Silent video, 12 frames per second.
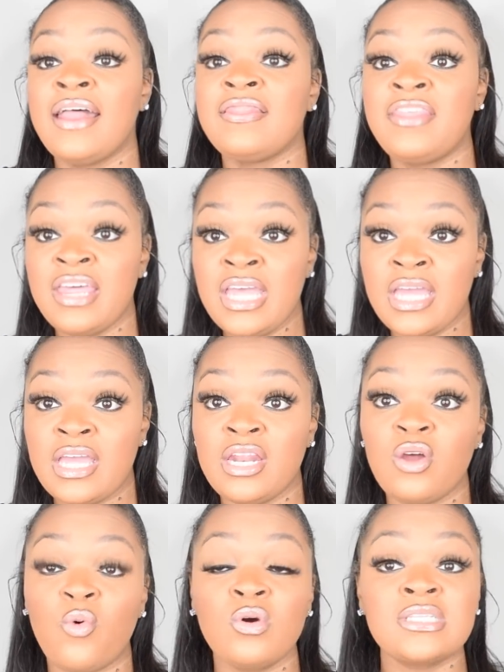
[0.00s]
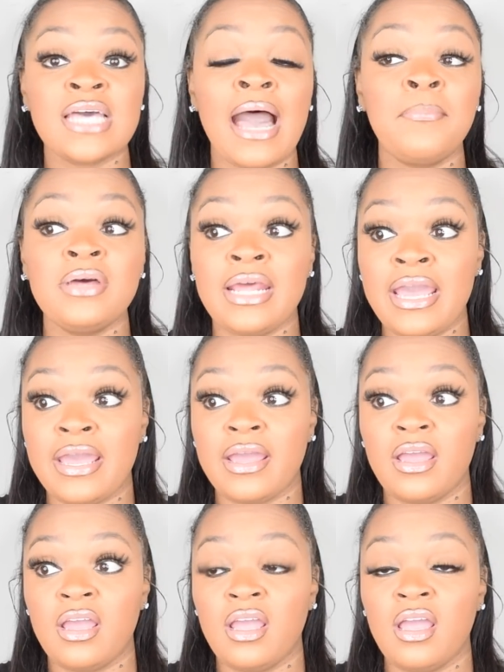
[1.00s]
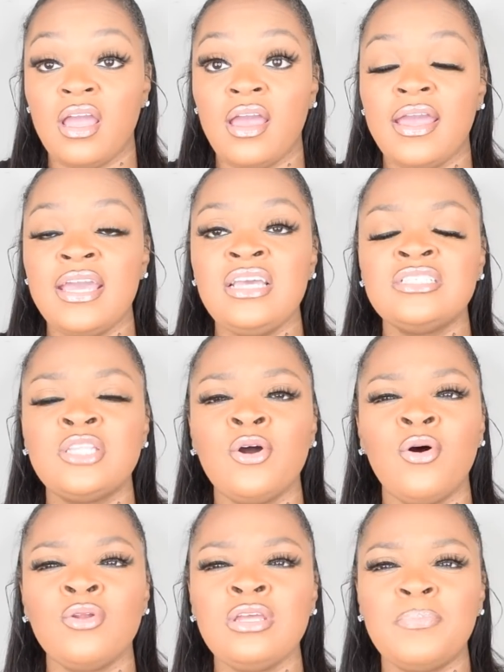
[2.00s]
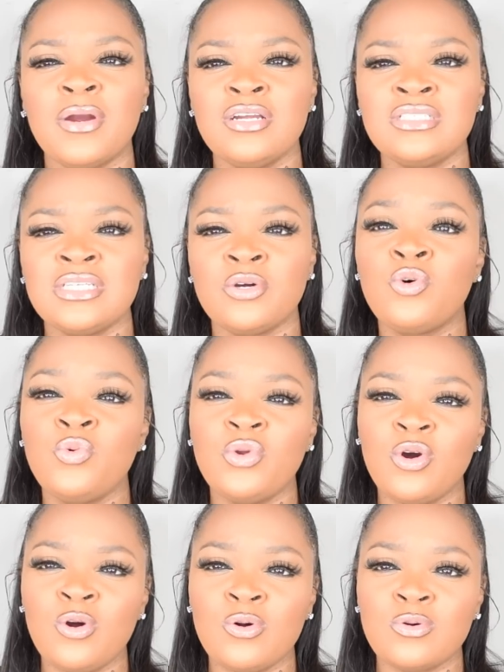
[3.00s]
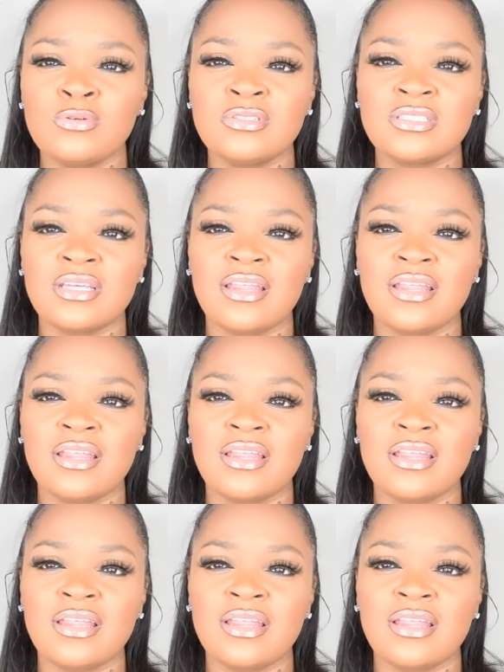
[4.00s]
Then on top of that, he's the only person who knows